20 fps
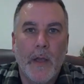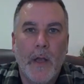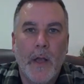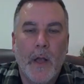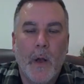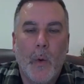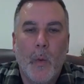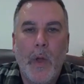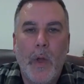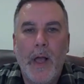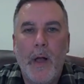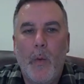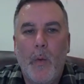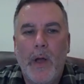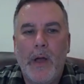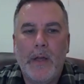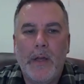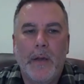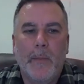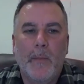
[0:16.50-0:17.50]
Well,
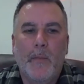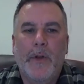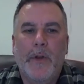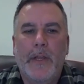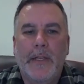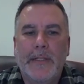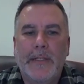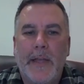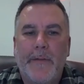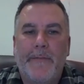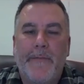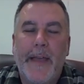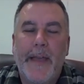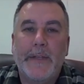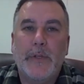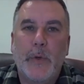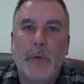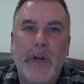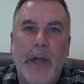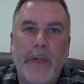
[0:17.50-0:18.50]
welcome, real estate fans,
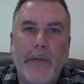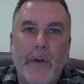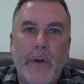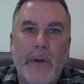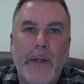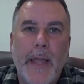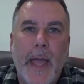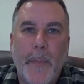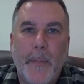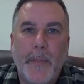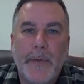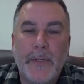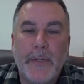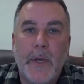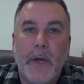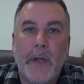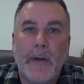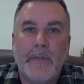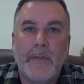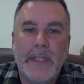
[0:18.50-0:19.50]
to another
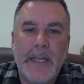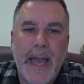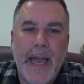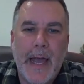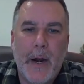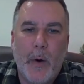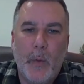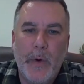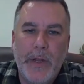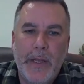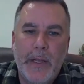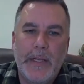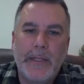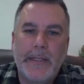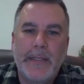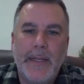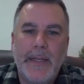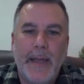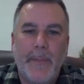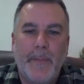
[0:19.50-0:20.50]
episode of Seattle Real
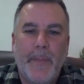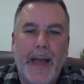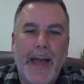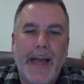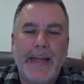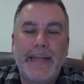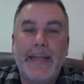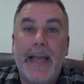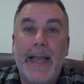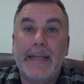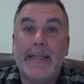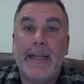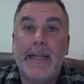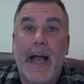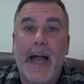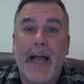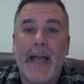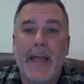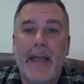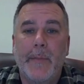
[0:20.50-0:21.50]
Estate Podcast.
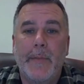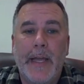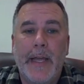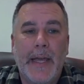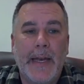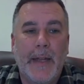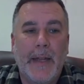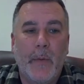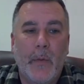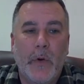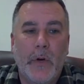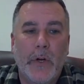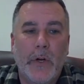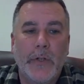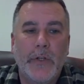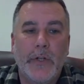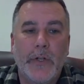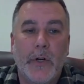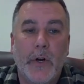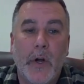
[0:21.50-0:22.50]
I am Dan
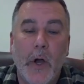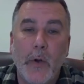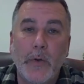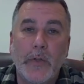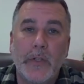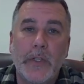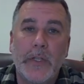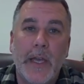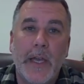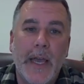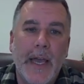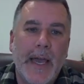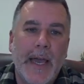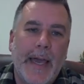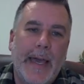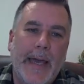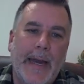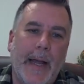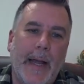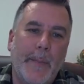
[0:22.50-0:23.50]
Edwards, your host,
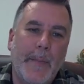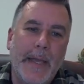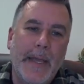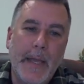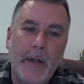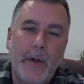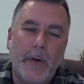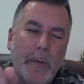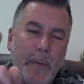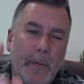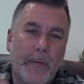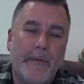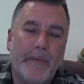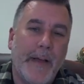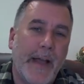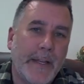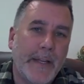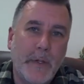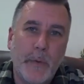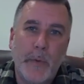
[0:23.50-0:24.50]
and I'm here to
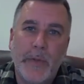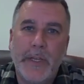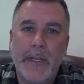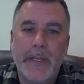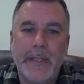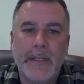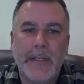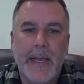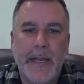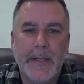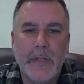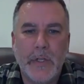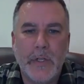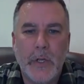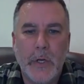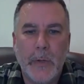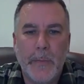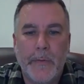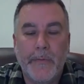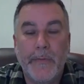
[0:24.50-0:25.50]
provide you with the inside
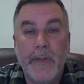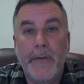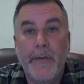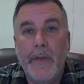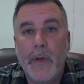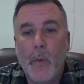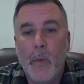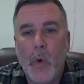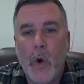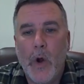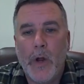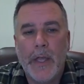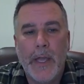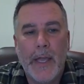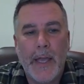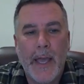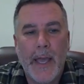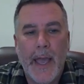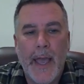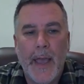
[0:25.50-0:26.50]
scoop of living,
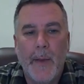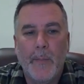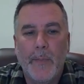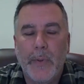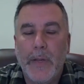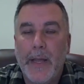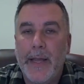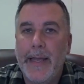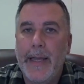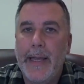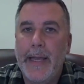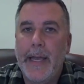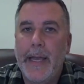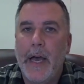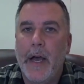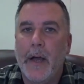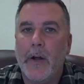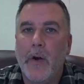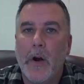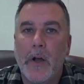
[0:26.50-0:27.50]
working, and playing
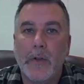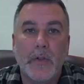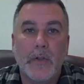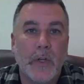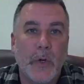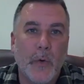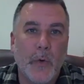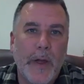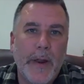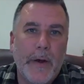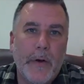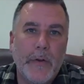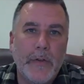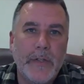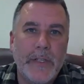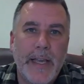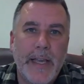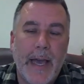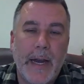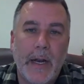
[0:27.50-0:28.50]
across the greater
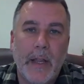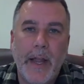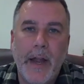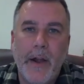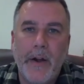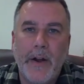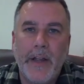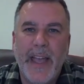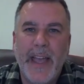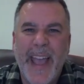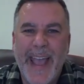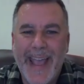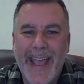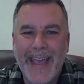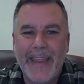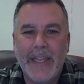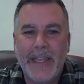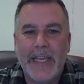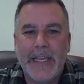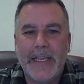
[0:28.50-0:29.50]
Seattle area
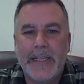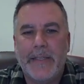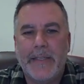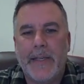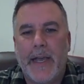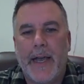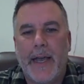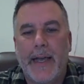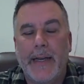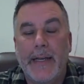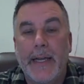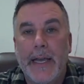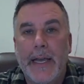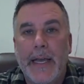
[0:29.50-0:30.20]
and the East Side.